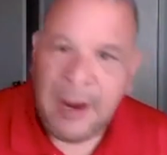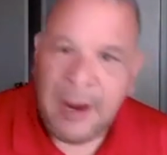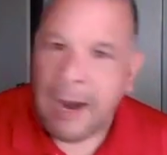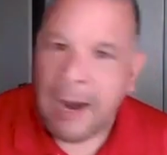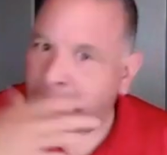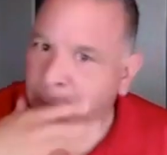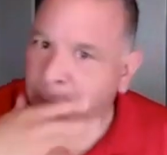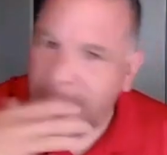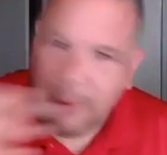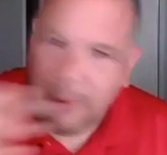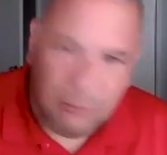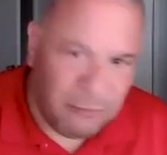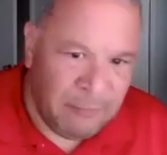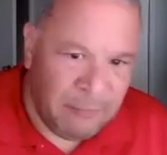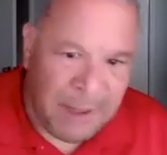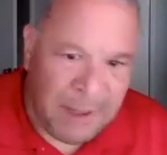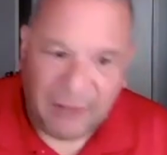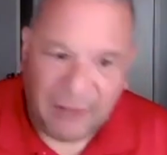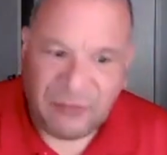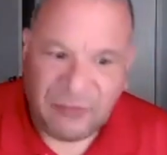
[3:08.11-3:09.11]
Everybody was
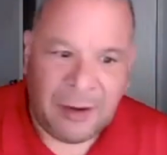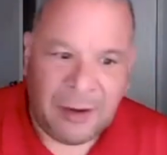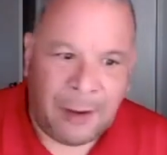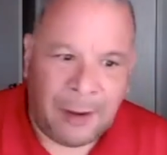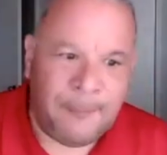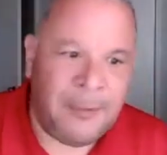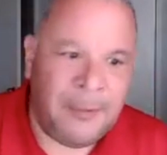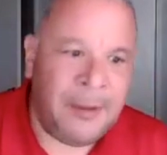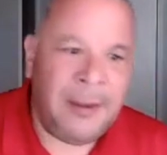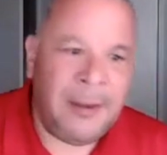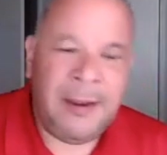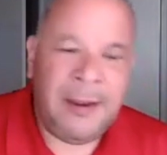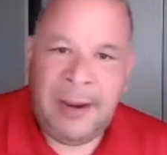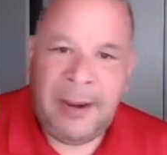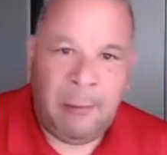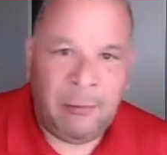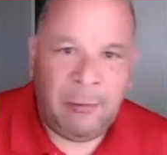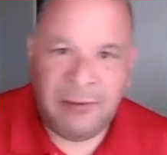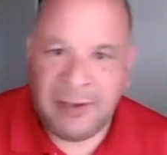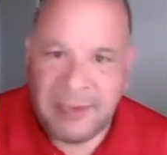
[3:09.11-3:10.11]
masked up.
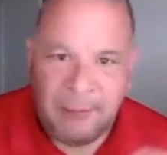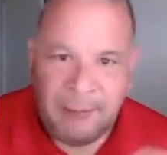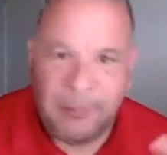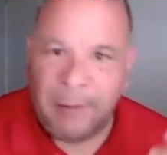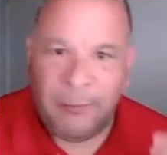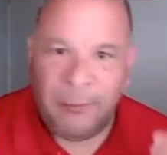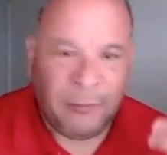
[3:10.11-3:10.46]
It was as if there